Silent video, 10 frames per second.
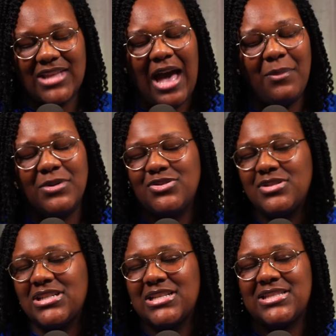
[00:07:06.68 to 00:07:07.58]
I want you
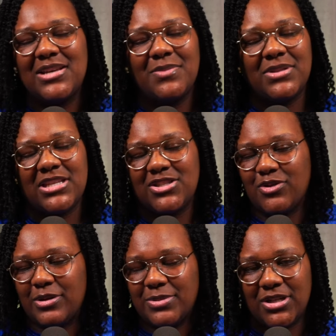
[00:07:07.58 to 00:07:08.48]
to just sit with this
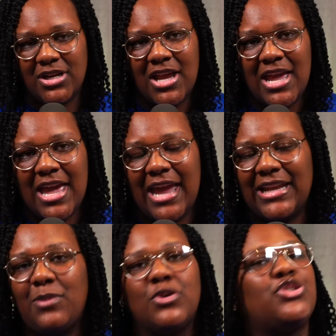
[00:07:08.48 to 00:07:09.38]
scripture,
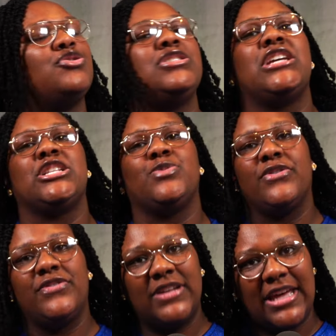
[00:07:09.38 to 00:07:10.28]
and I want you to just
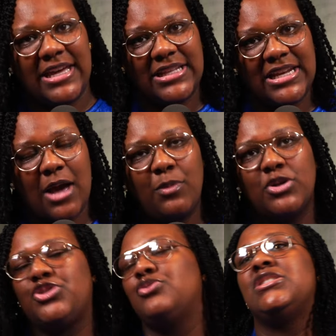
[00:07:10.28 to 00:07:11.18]
reflect, and I
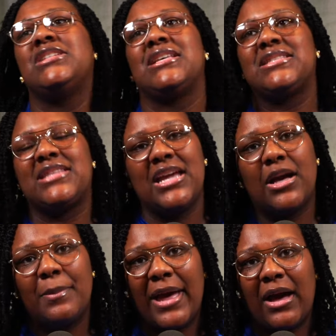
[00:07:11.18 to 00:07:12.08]
want you to just think
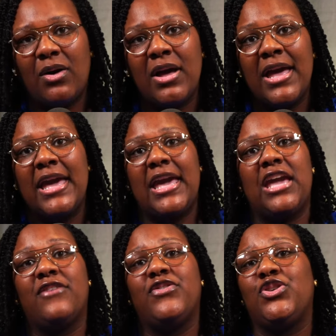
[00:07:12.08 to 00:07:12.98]
about
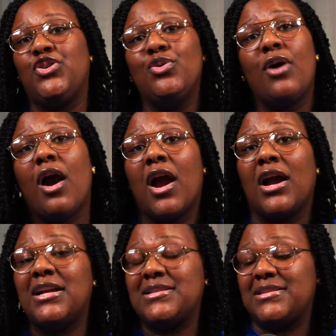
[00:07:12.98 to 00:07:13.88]
if you are
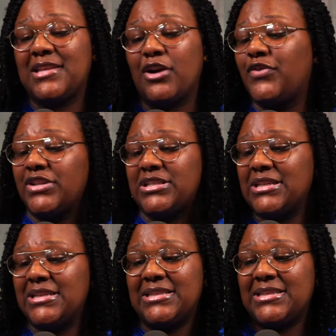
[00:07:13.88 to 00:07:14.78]

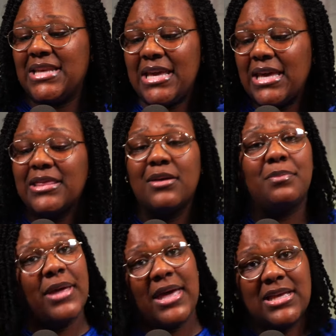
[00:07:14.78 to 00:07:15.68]
unselfishly seeking the
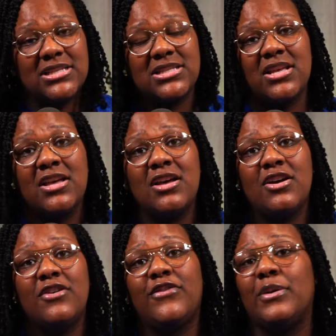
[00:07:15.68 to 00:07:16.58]
best
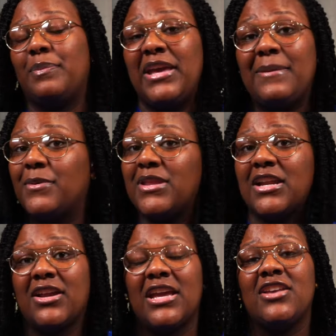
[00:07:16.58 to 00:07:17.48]
for people
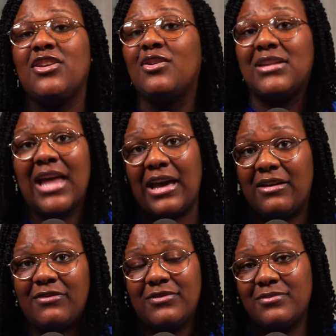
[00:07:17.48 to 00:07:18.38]
that are in your
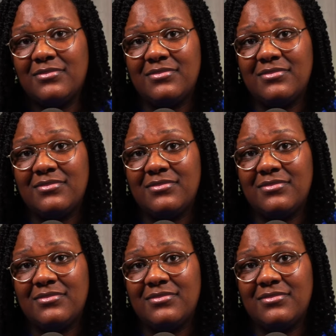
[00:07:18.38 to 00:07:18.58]
life,